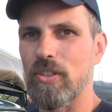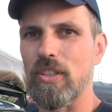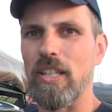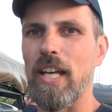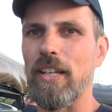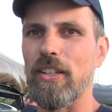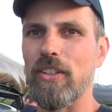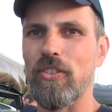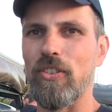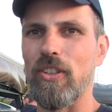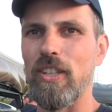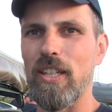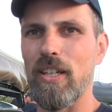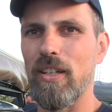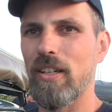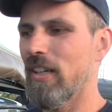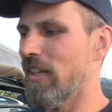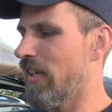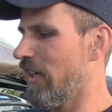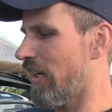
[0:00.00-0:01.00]
Got us
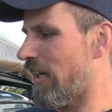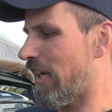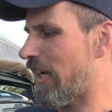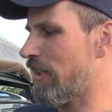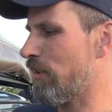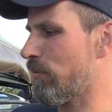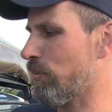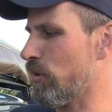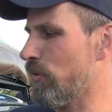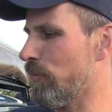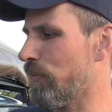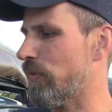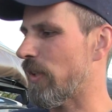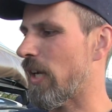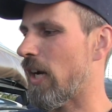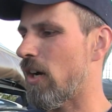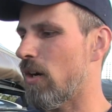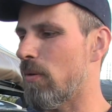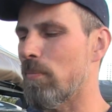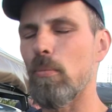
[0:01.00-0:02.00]
here. I drove
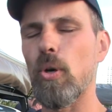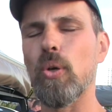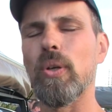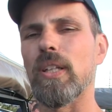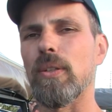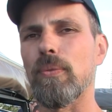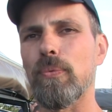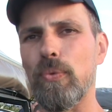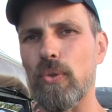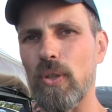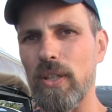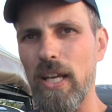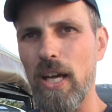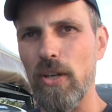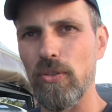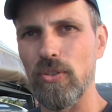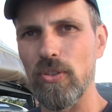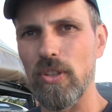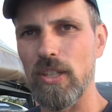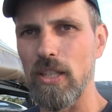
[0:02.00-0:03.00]
now more than
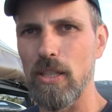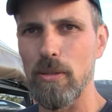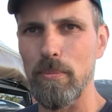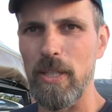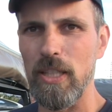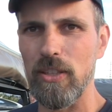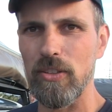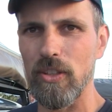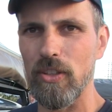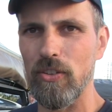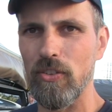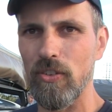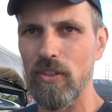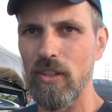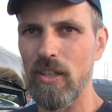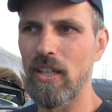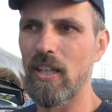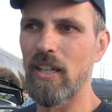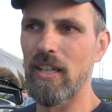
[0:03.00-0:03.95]
4,000 kilometers.